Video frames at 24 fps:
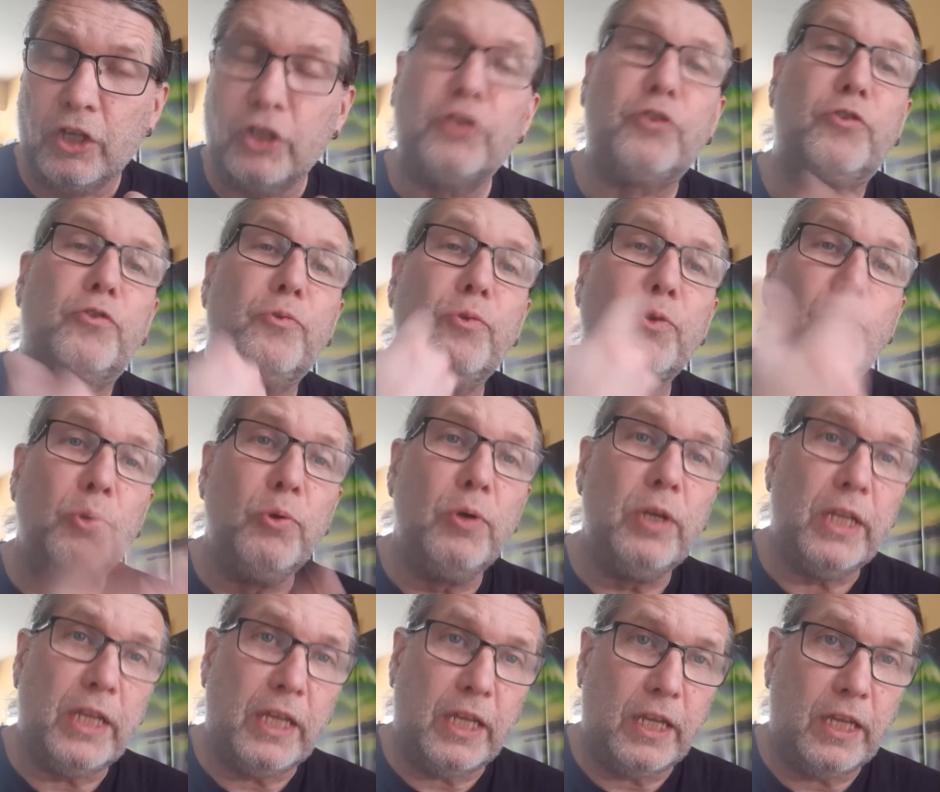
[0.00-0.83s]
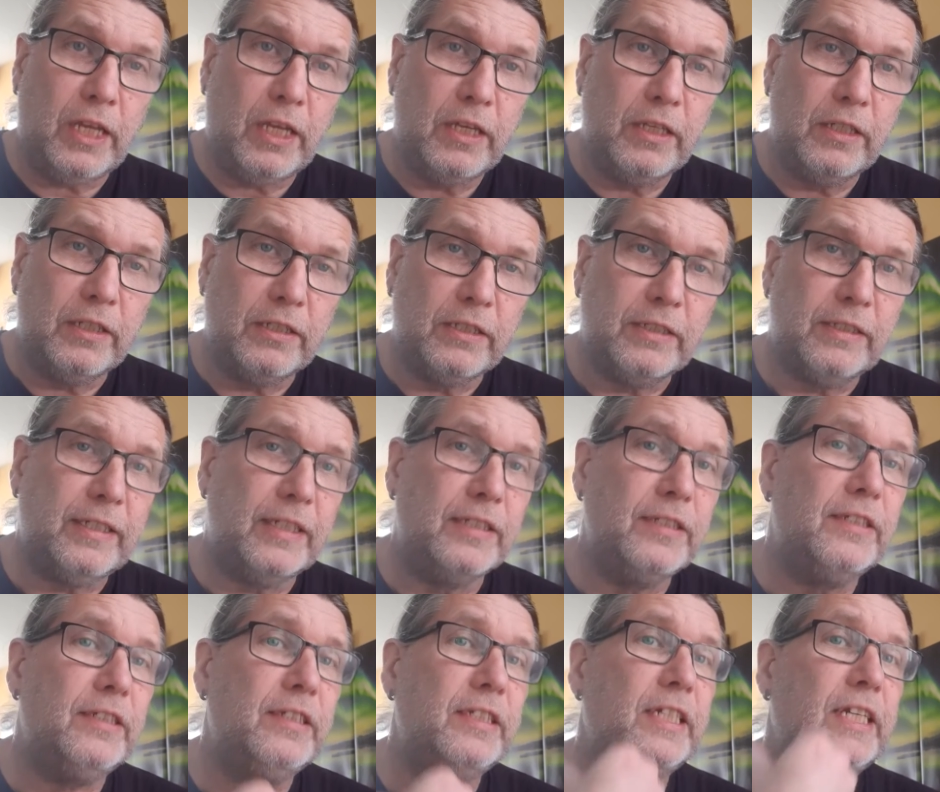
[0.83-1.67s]
truly,
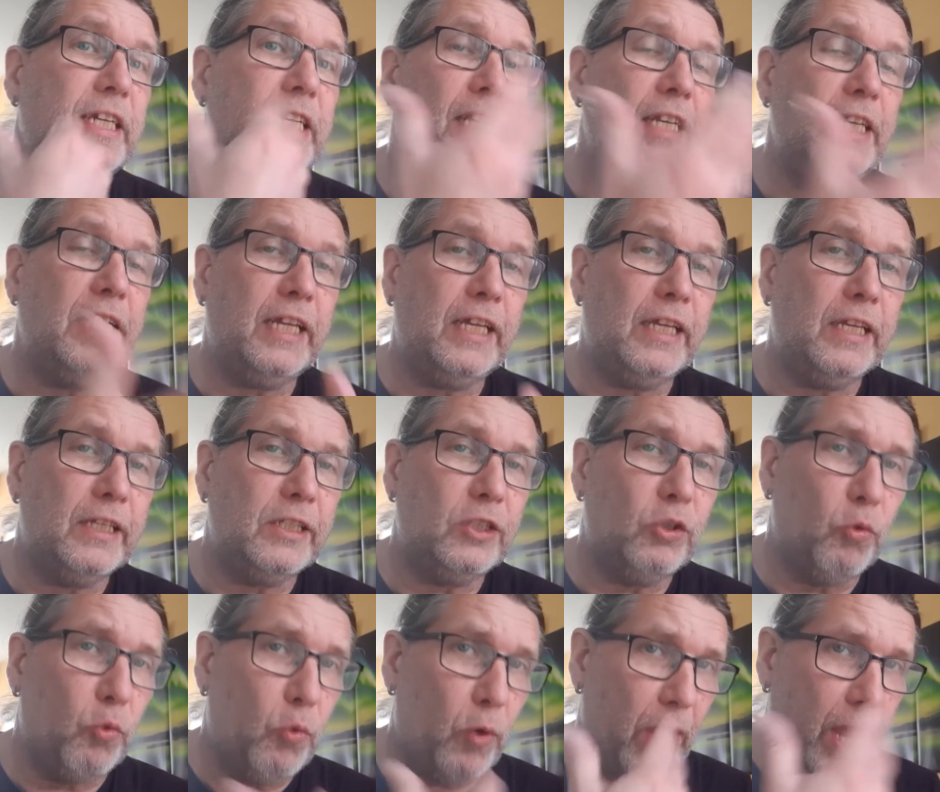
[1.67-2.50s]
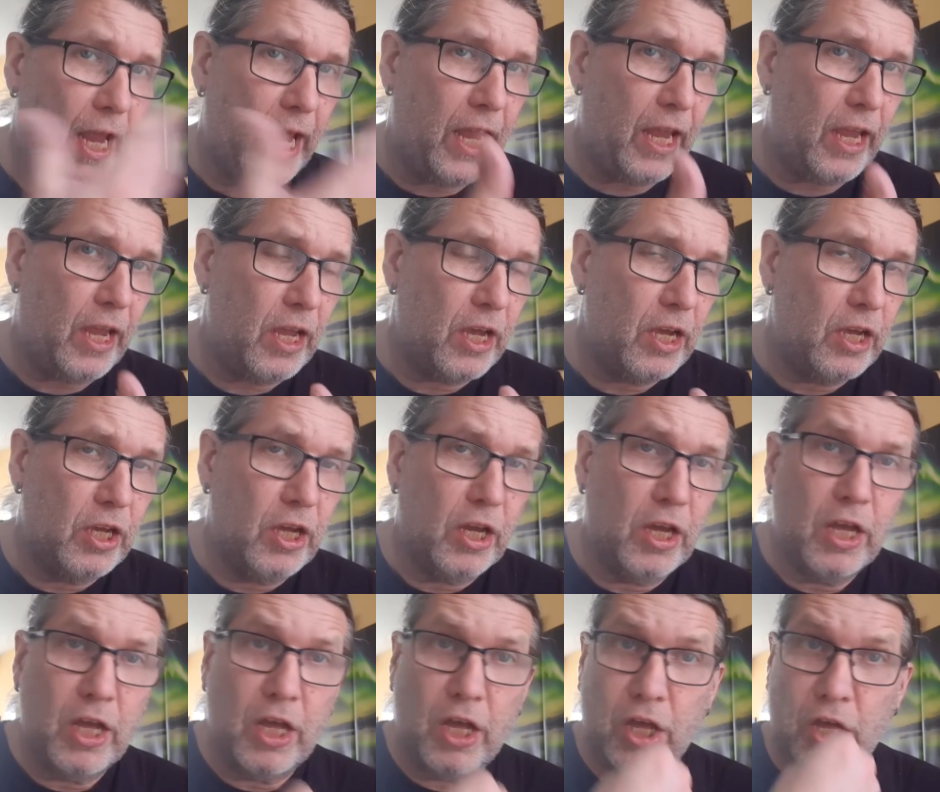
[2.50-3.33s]
sincerely, the way
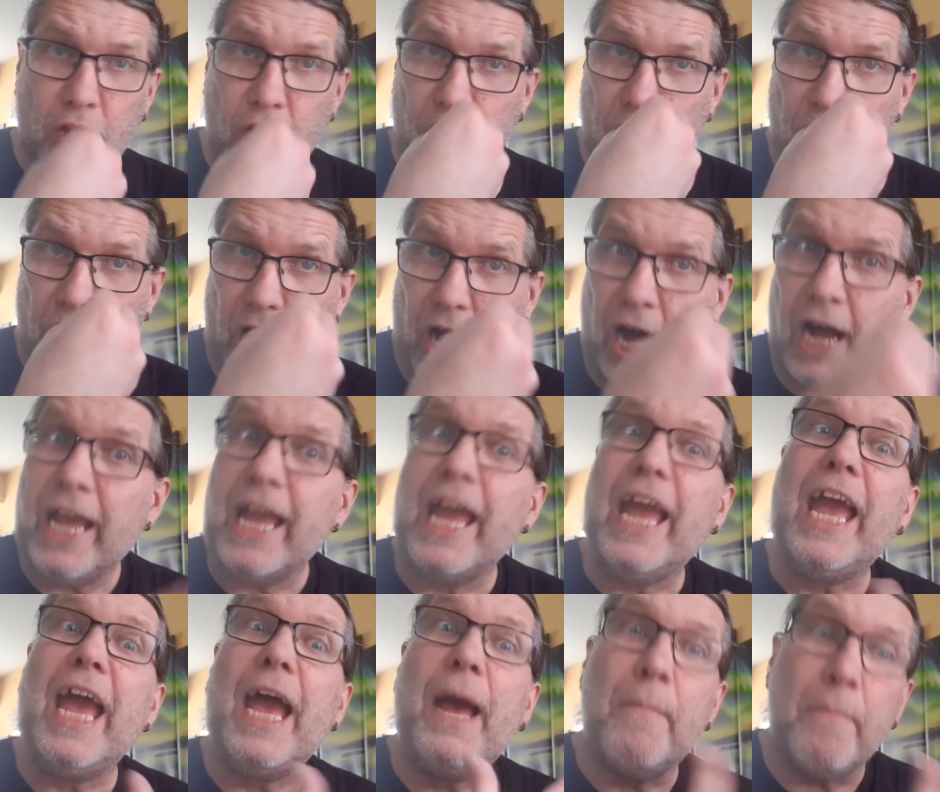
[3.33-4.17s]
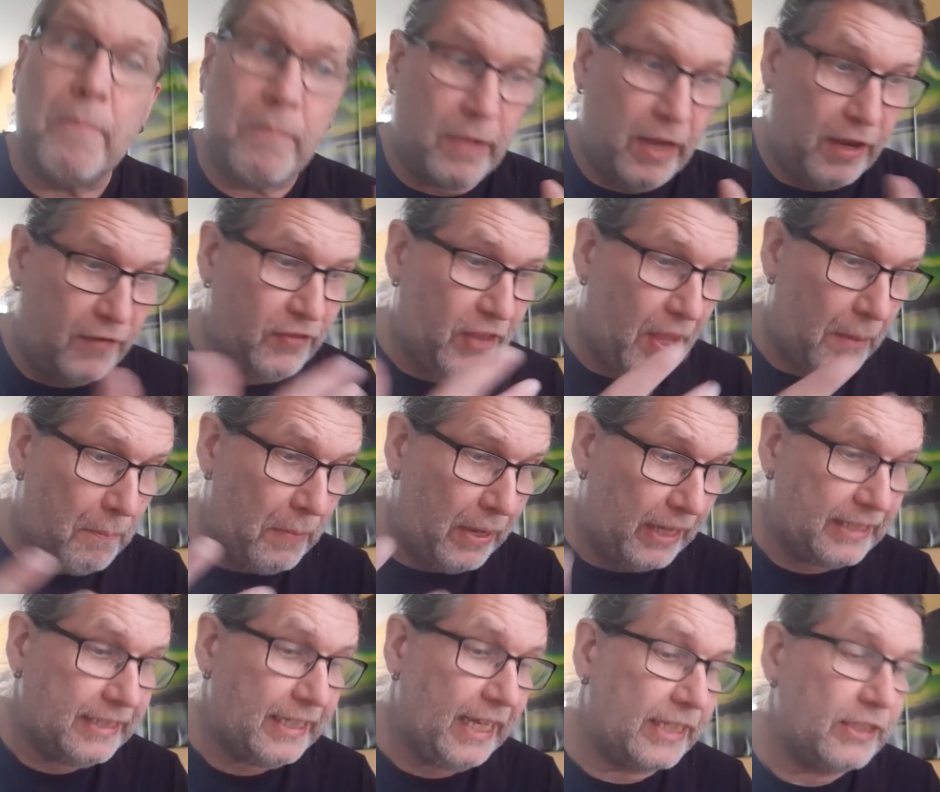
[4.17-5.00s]
I am, if that
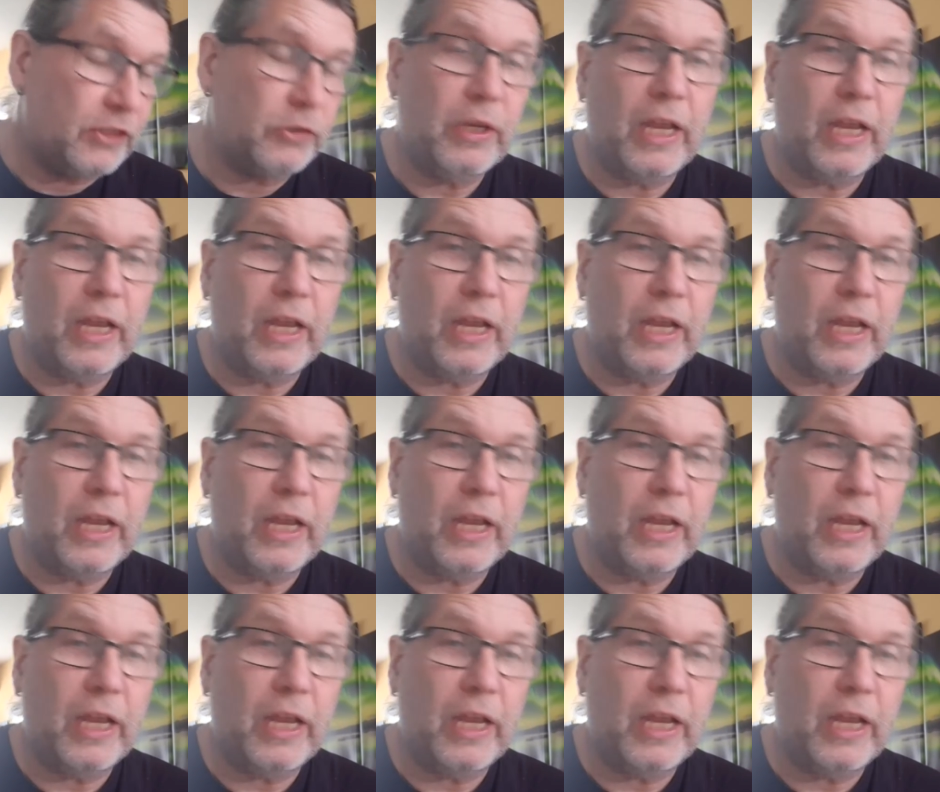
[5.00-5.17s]
makes sense?